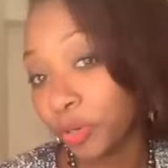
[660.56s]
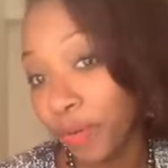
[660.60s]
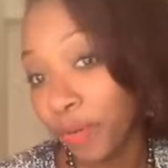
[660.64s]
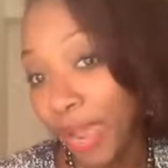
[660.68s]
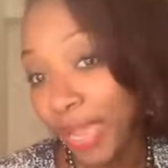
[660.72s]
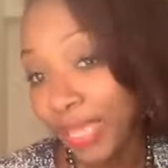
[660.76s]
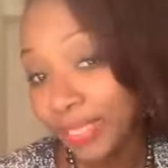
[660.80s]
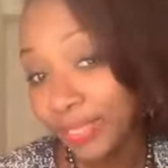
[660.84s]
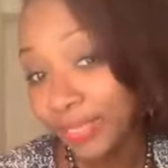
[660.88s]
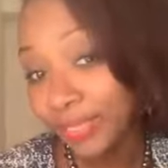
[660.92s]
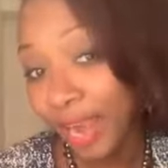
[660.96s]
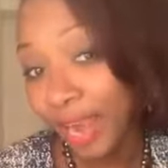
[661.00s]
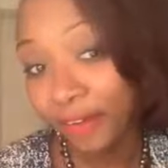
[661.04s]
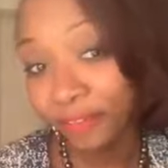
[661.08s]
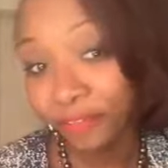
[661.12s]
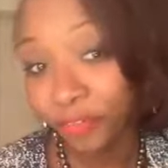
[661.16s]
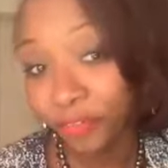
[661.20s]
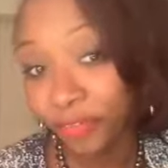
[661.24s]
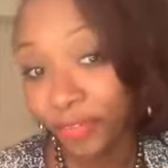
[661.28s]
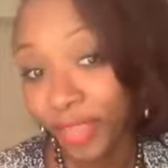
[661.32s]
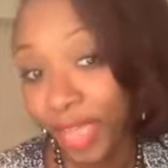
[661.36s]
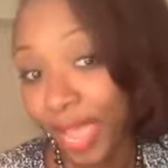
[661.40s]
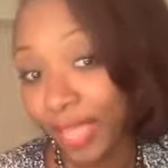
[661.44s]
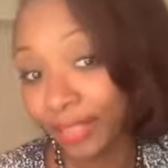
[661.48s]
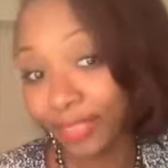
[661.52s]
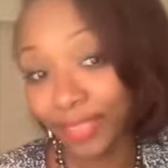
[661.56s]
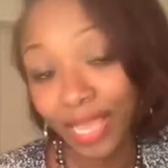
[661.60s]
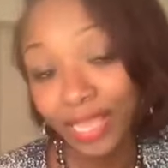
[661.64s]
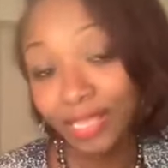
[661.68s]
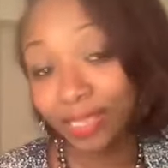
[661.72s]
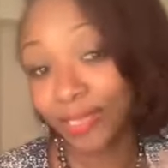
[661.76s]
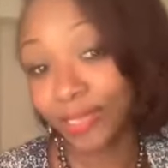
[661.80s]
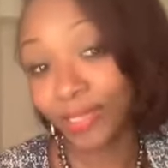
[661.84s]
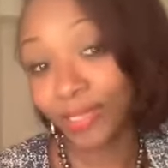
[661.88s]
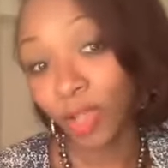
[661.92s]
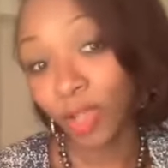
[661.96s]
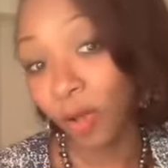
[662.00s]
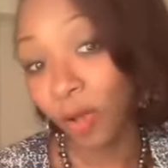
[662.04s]
christ after that
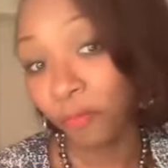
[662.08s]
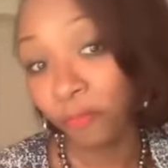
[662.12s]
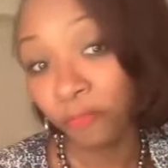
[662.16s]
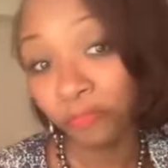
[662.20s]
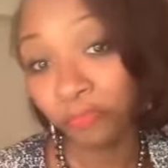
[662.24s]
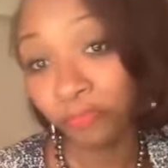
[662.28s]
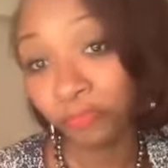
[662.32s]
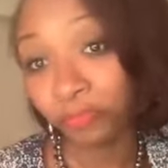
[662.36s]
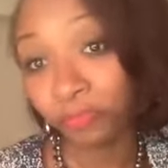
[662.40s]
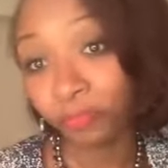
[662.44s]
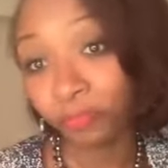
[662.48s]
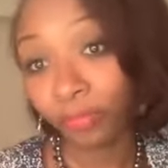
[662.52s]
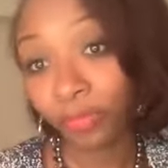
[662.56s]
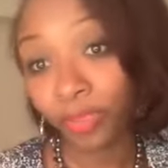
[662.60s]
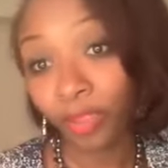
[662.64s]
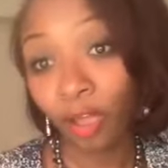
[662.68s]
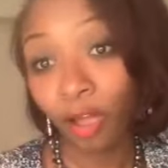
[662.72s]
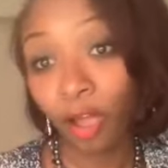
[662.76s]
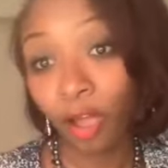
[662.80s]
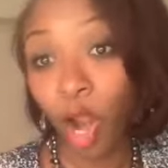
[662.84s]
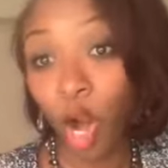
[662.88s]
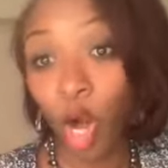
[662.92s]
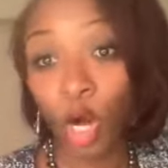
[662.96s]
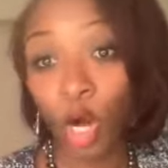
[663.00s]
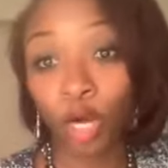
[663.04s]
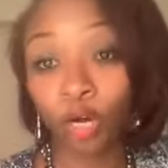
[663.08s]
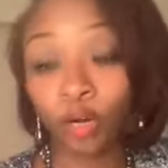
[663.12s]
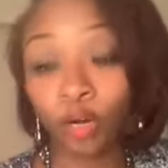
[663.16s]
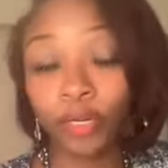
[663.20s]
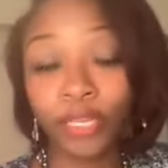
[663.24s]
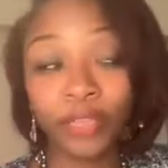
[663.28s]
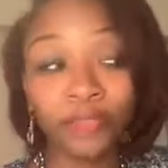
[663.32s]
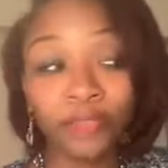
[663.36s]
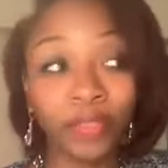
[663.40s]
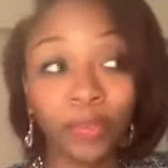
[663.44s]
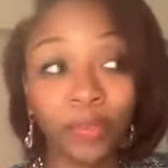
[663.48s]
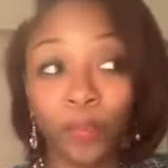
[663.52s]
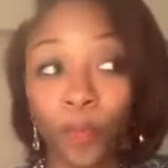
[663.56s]
and some are
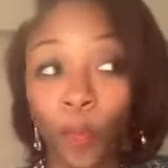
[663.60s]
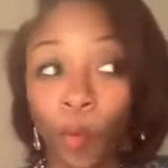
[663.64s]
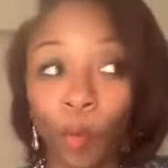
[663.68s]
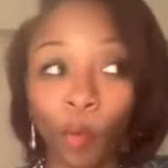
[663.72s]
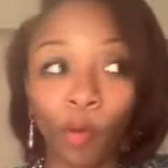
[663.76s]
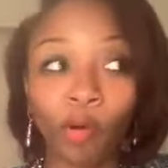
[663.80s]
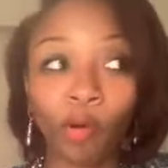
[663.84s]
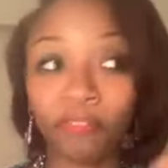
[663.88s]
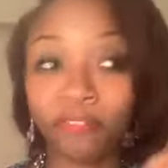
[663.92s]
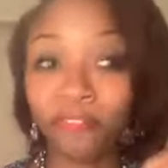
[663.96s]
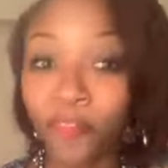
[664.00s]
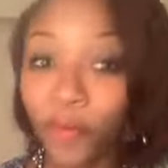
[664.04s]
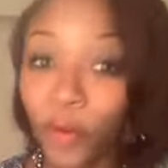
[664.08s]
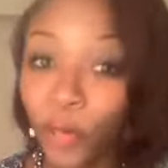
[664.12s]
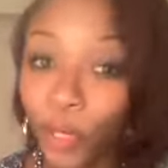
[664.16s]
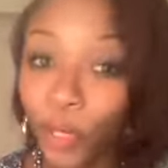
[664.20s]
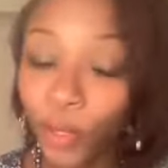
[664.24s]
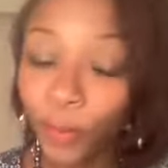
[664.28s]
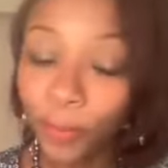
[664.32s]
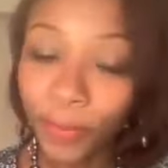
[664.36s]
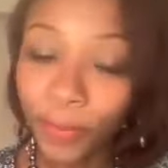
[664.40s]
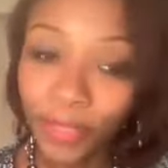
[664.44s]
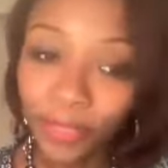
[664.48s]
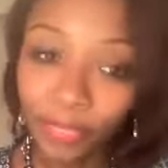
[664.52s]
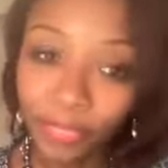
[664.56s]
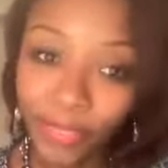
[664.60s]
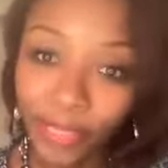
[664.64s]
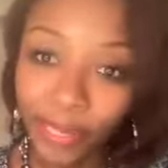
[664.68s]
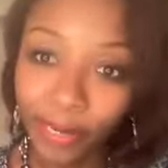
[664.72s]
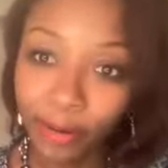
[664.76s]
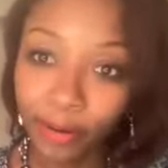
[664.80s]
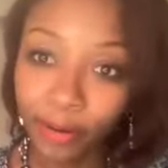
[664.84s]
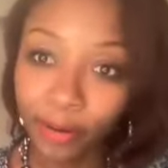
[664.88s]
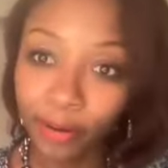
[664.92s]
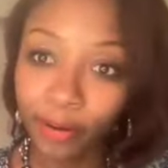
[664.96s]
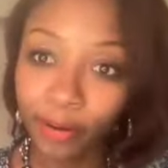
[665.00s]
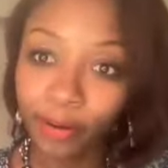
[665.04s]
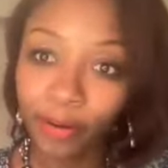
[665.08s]
even more firm in
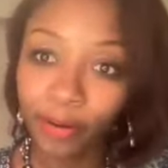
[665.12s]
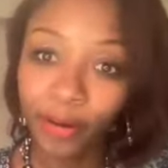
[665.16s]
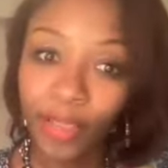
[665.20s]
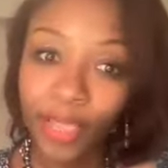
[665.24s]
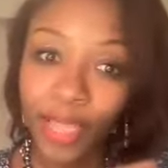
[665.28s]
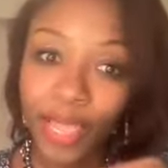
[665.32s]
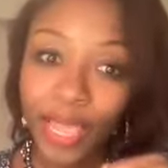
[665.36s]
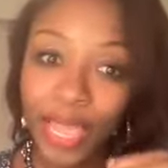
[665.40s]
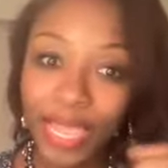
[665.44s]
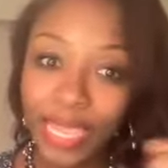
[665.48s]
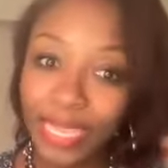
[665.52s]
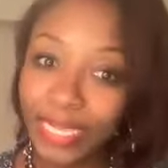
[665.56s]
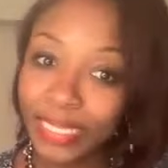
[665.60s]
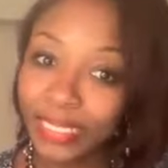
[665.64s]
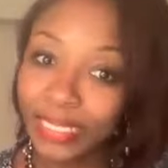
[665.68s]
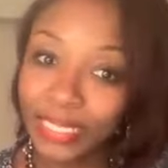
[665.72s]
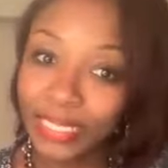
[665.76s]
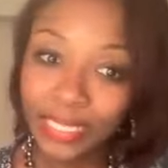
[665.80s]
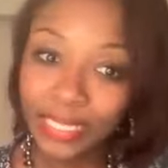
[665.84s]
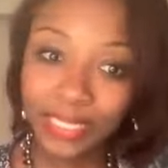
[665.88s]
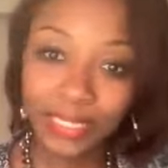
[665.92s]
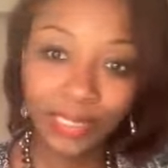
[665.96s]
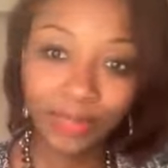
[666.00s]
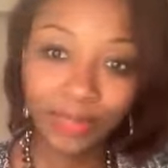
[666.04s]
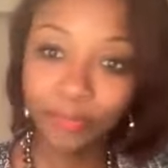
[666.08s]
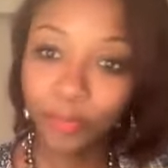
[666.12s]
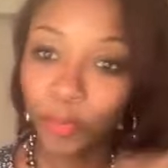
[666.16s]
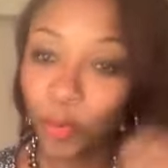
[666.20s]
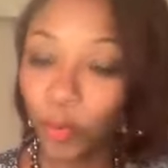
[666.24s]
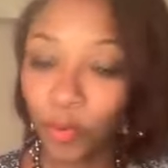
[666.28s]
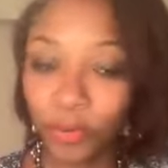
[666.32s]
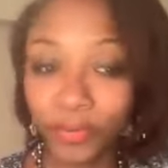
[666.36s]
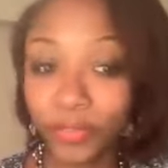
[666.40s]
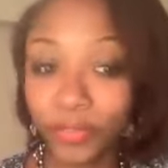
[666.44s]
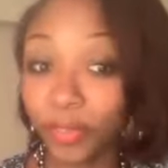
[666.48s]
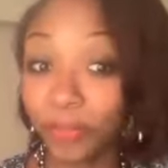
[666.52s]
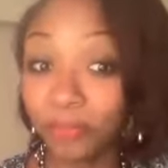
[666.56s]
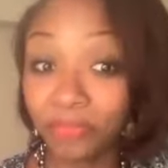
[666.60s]
their atheism
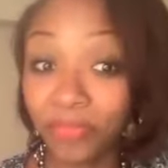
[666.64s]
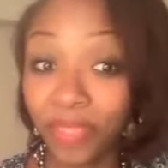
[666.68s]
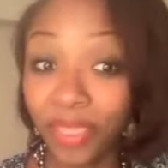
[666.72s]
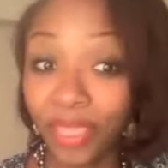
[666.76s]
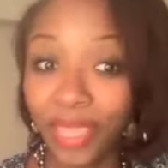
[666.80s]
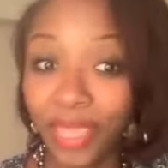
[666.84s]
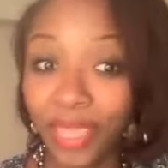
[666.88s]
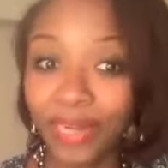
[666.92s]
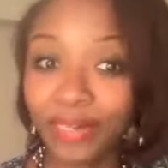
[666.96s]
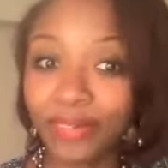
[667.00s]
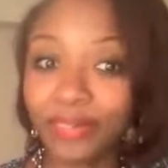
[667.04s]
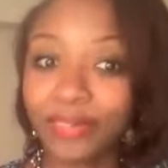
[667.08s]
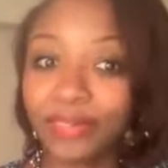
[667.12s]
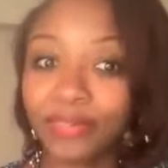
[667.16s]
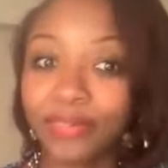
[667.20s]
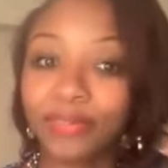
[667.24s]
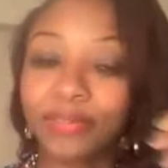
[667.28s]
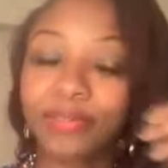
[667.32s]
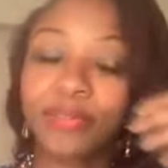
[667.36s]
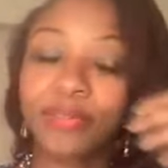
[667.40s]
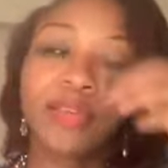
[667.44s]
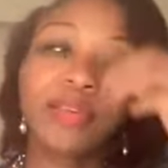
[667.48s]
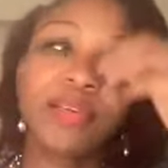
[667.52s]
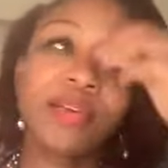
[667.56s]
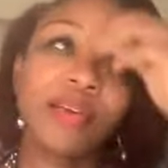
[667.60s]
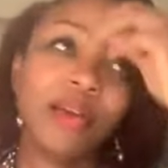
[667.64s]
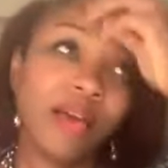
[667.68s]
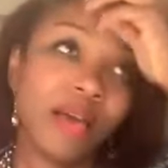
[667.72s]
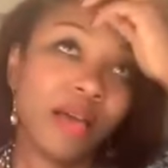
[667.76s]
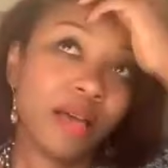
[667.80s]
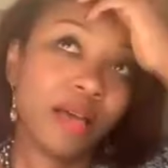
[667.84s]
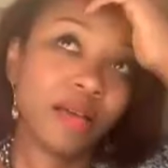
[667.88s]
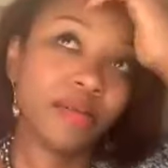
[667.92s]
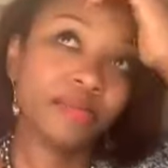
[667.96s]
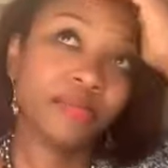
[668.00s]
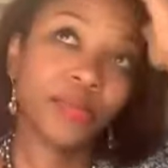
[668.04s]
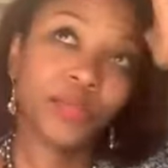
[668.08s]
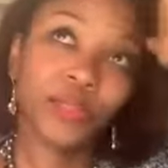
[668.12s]
or something else
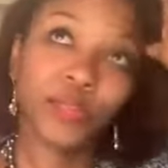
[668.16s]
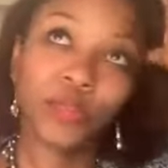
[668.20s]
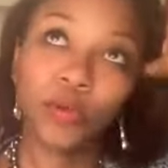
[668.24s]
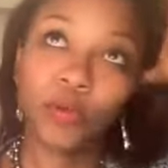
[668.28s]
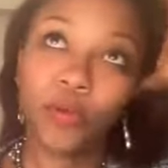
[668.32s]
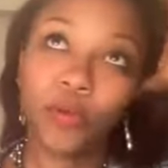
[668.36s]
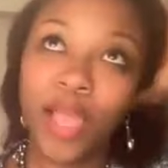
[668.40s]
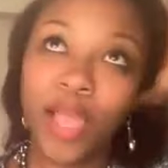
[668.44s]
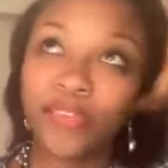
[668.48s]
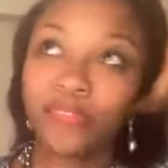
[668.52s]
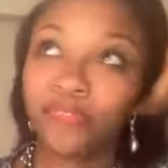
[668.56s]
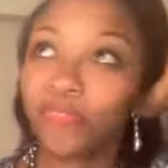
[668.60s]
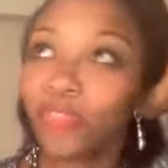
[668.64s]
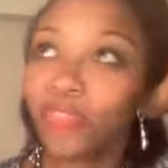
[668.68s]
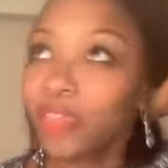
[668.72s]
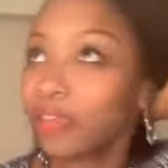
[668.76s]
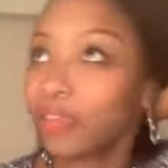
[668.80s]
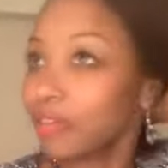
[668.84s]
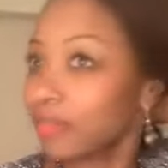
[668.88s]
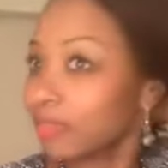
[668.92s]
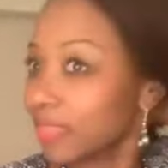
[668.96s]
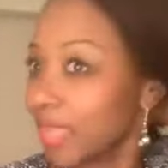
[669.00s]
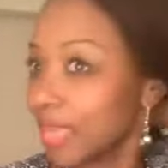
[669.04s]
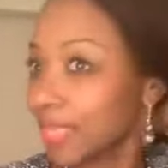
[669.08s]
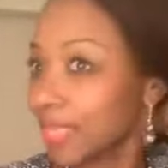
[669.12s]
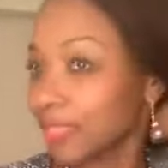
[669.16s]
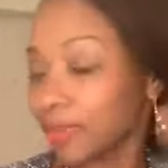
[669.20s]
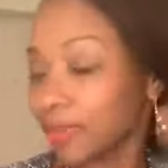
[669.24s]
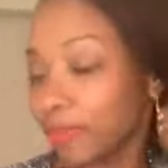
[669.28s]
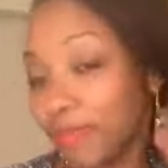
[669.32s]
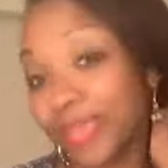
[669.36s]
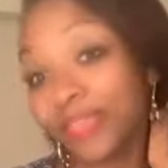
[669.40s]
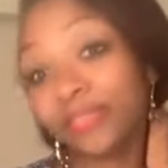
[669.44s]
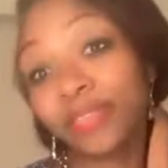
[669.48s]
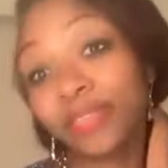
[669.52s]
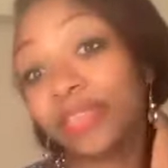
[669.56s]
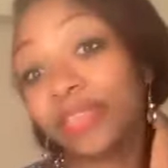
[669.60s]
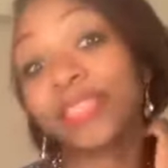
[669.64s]
um, so i think that's the
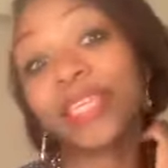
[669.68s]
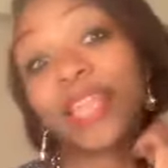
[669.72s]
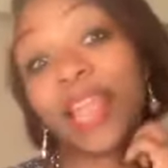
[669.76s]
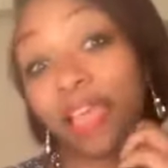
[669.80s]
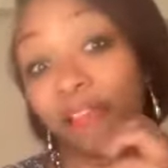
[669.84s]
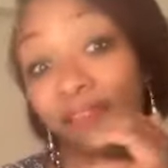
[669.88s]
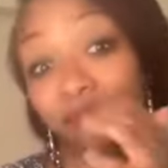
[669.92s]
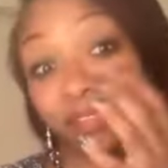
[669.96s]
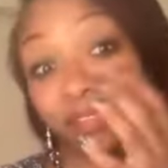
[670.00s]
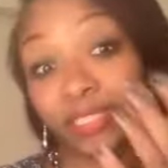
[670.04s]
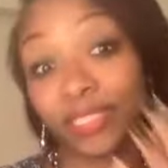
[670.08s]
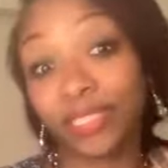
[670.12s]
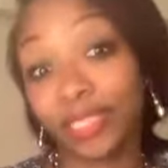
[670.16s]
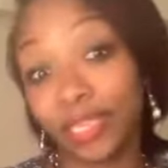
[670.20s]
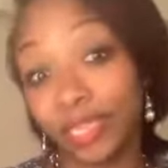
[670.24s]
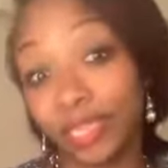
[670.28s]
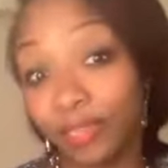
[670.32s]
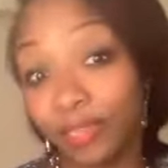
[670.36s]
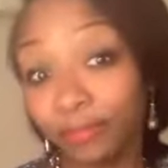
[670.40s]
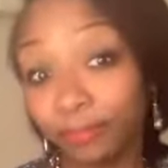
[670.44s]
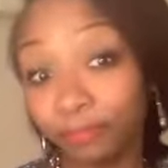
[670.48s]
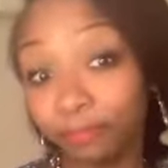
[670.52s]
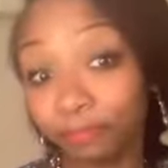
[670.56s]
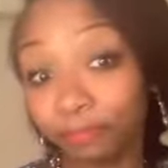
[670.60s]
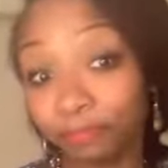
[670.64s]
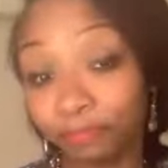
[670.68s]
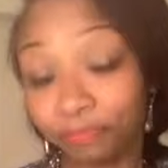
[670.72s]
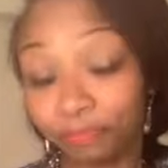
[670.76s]
best thing that i've seen